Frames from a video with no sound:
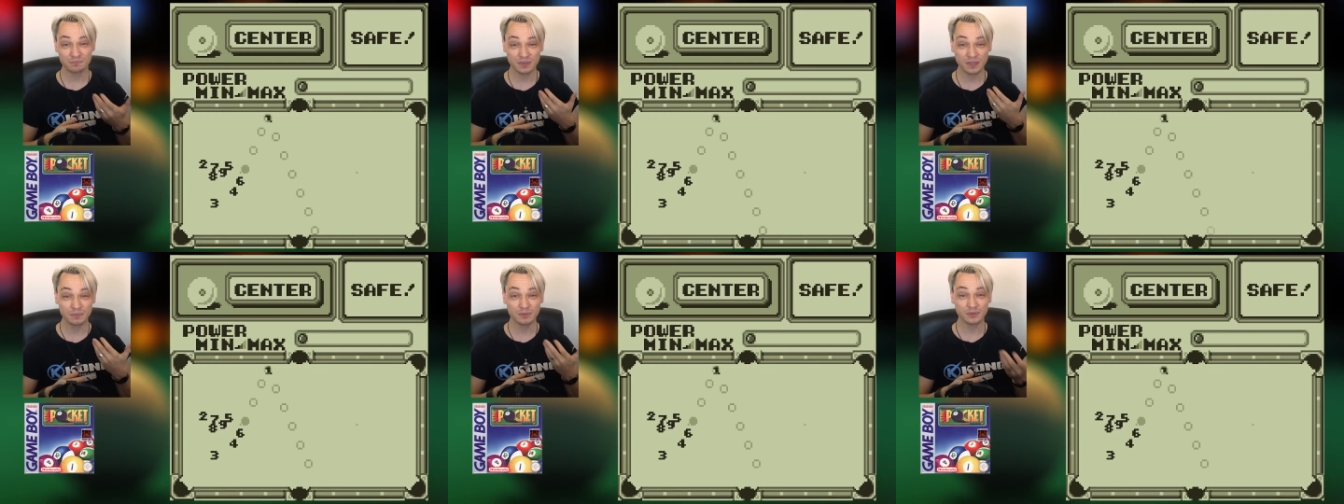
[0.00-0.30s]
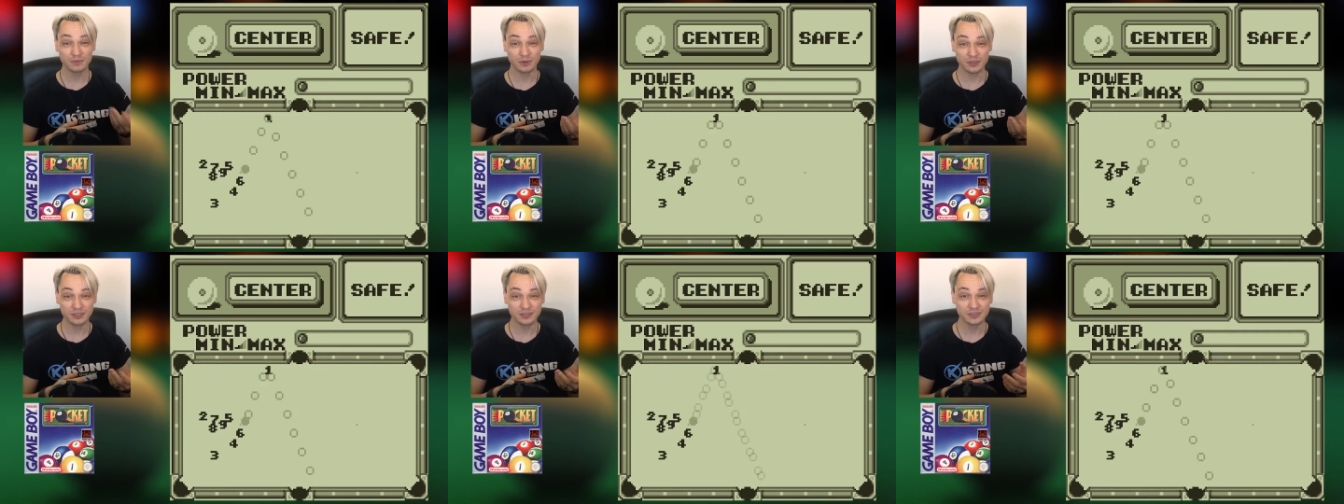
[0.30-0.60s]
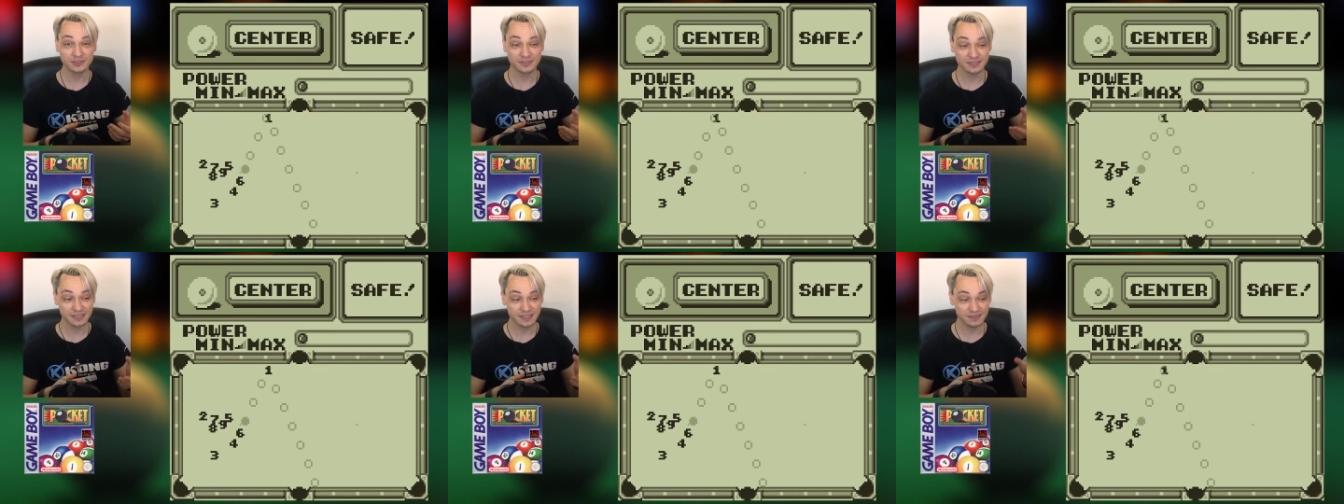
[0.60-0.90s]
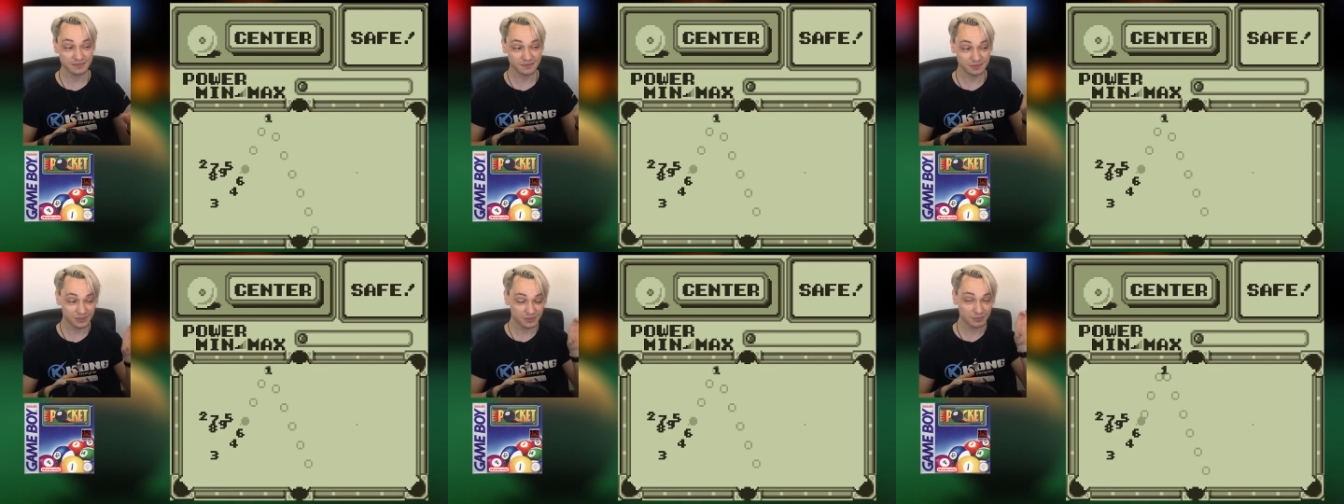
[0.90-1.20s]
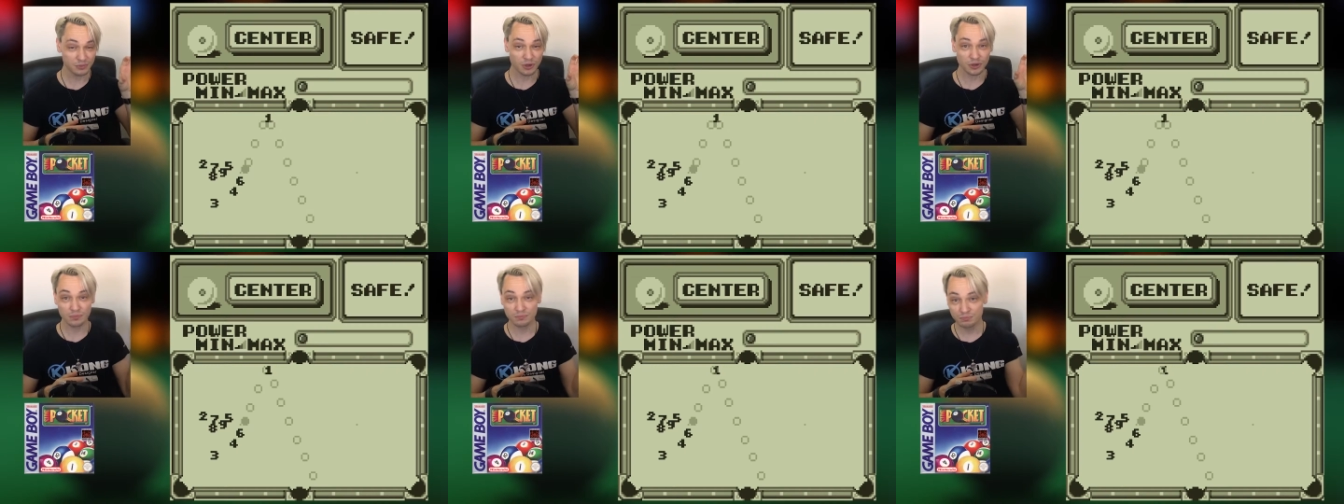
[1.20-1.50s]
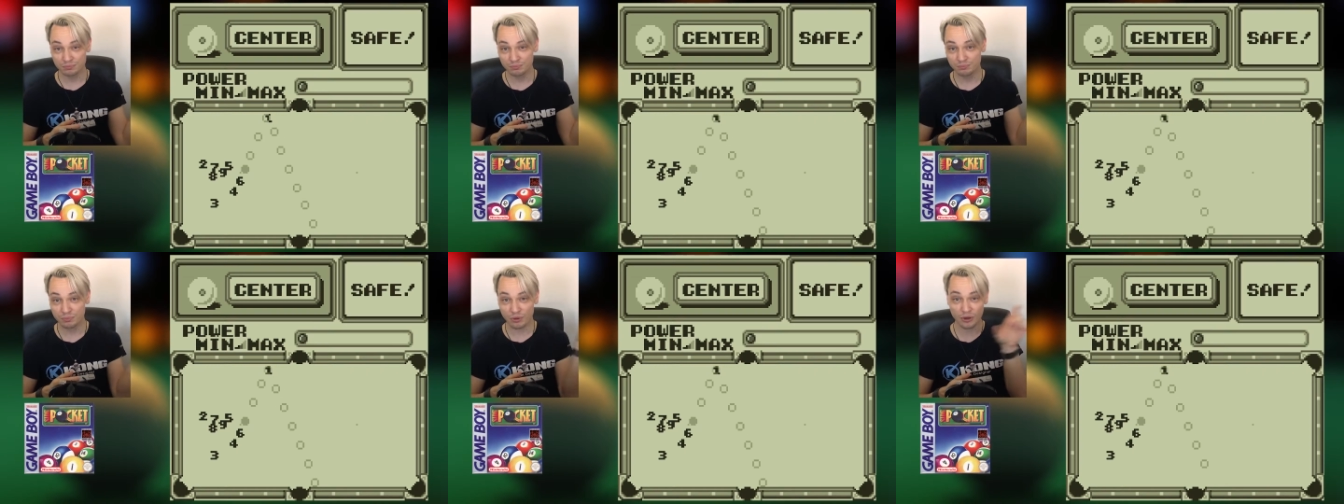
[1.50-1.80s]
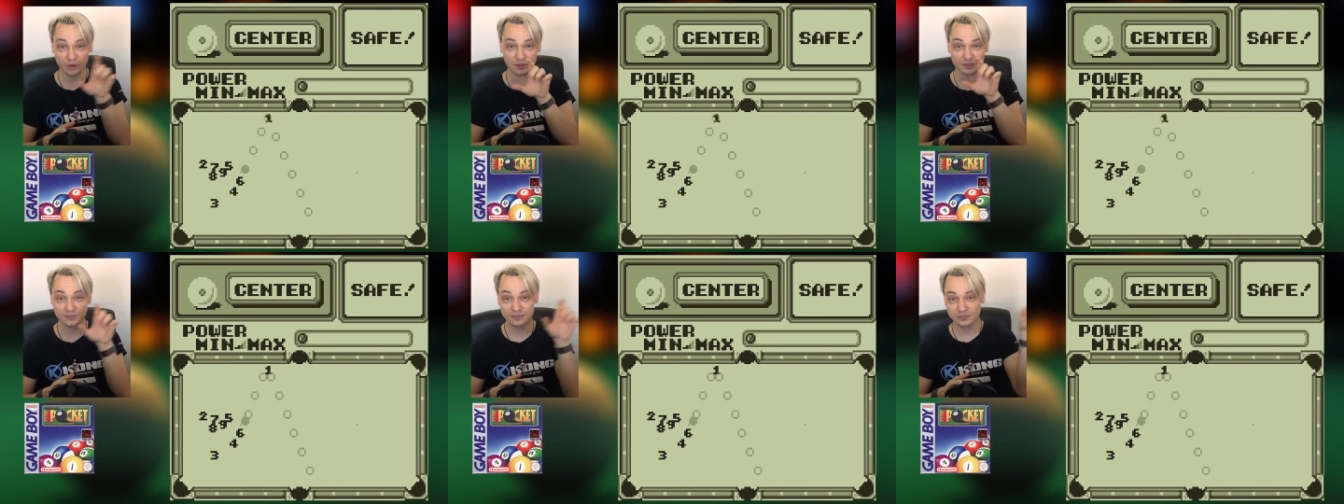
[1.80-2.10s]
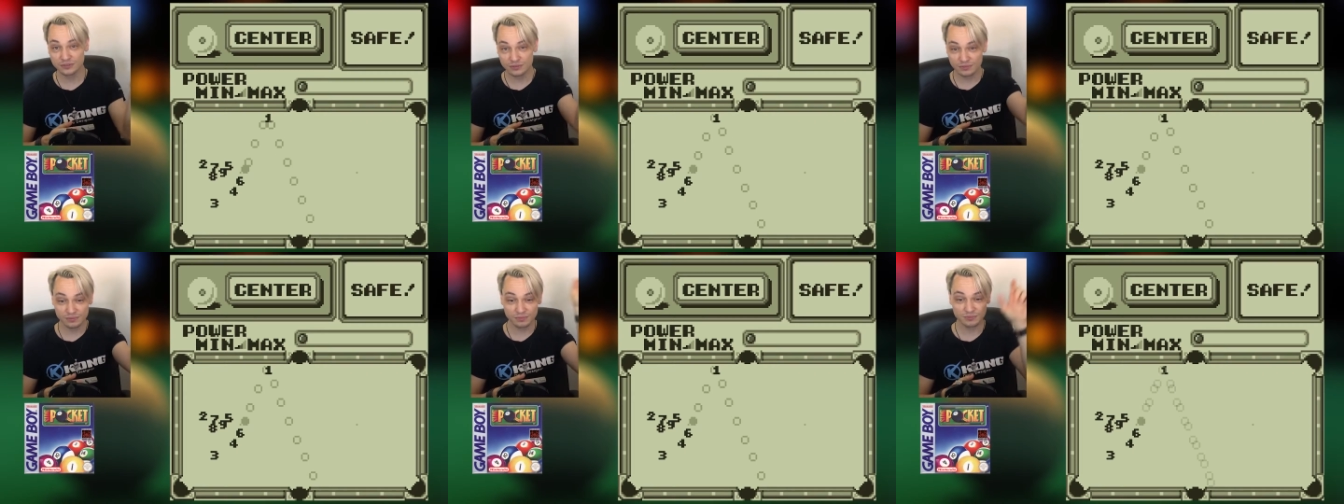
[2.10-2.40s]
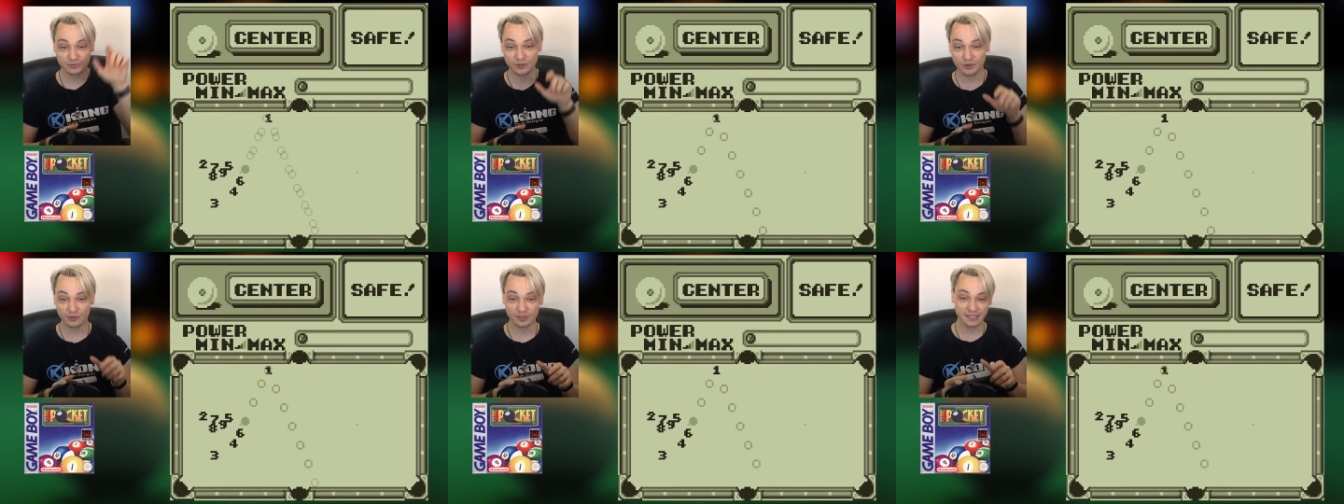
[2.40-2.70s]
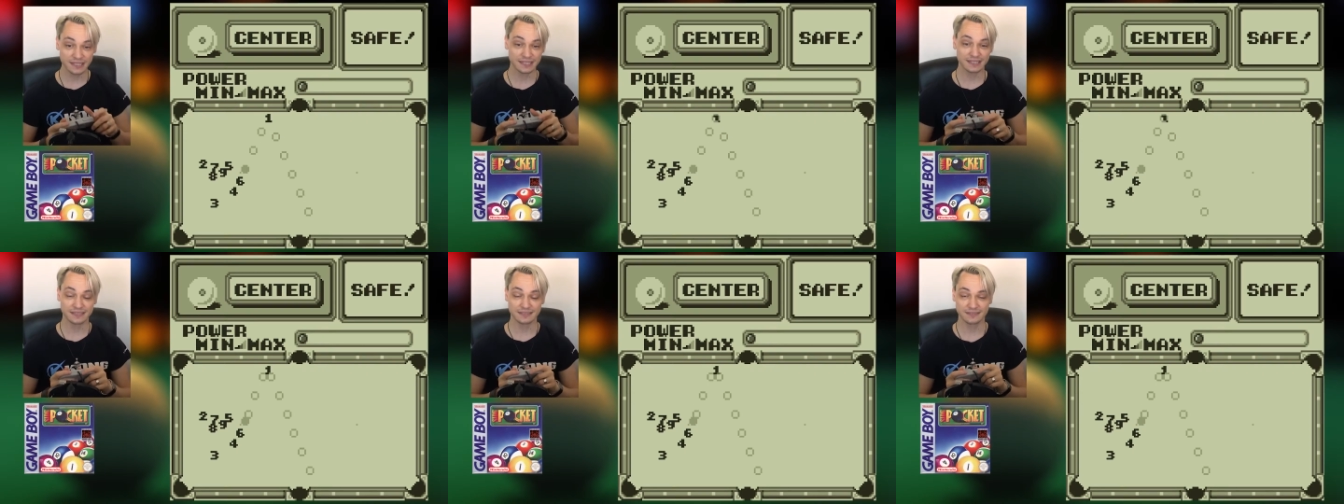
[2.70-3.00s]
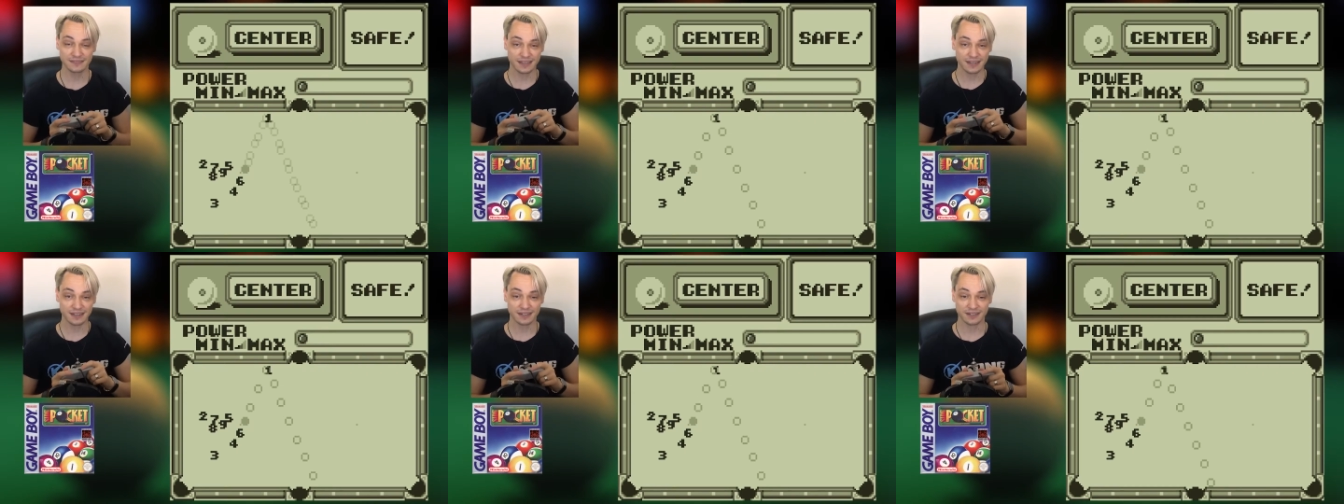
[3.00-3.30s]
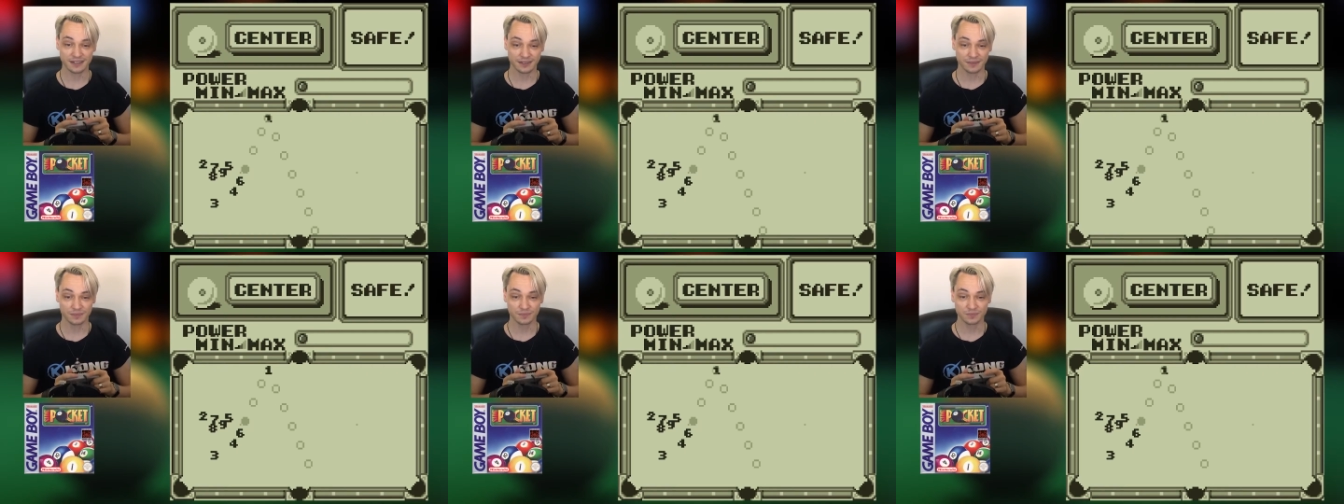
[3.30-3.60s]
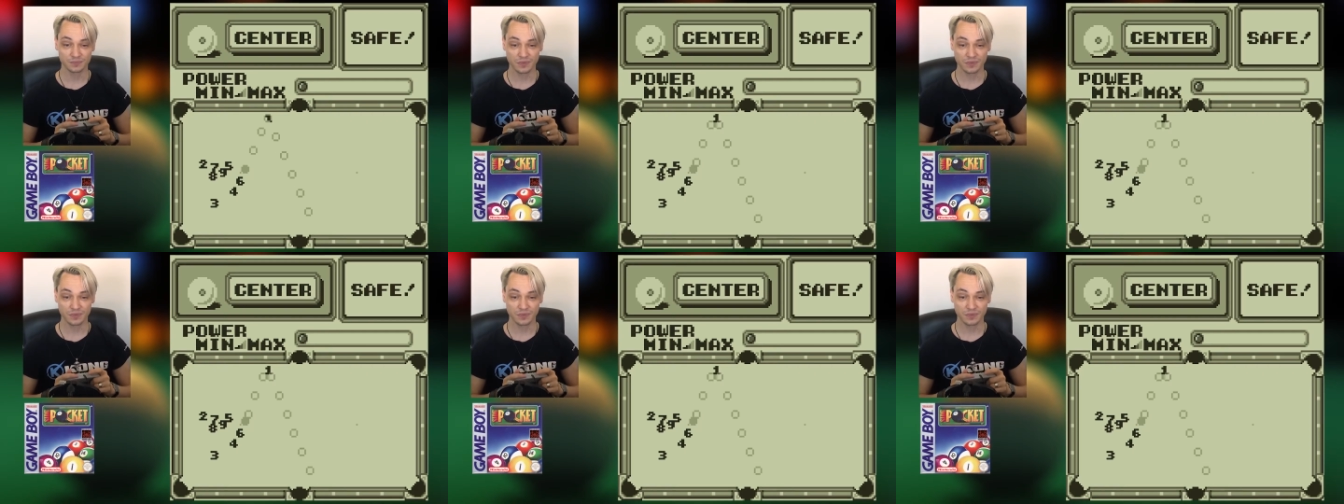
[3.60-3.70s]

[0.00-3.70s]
People want to see small balls rolling there.